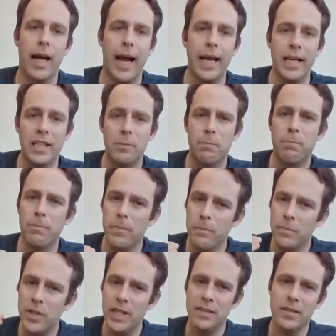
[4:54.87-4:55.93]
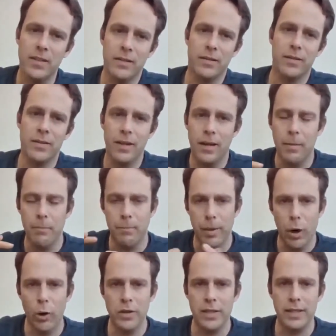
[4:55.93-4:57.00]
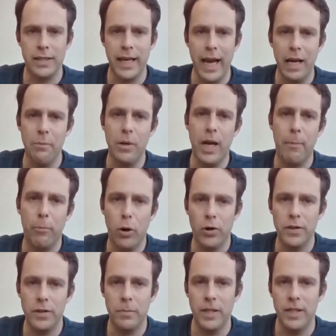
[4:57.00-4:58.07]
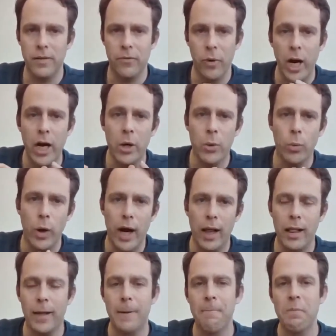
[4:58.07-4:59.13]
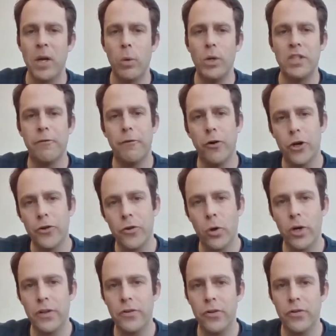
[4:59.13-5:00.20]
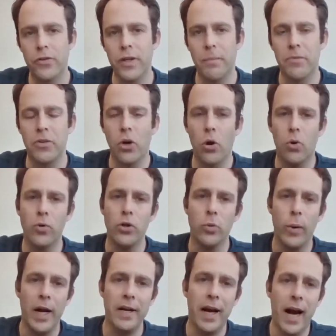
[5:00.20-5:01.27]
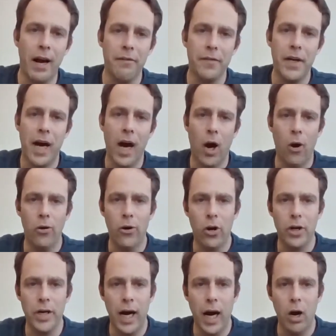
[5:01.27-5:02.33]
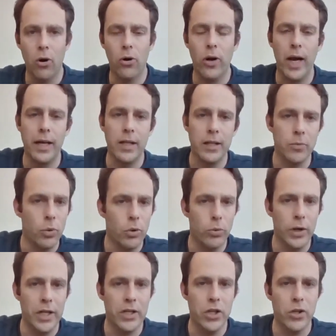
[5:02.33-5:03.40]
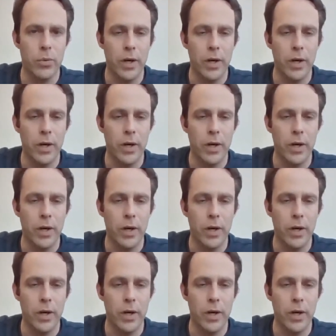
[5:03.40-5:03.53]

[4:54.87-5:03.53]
And it's this process can be approximated very well with a first order system. So you wait half an hour or an hour and it will reach